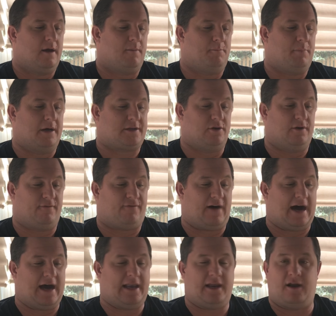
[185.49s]
but to
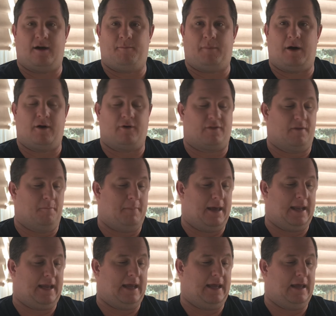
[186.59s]
divide it among the
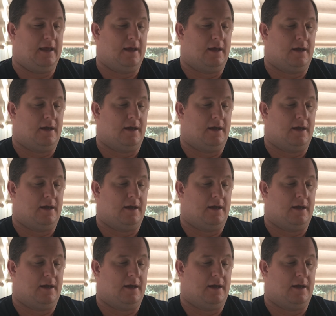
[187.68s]
many,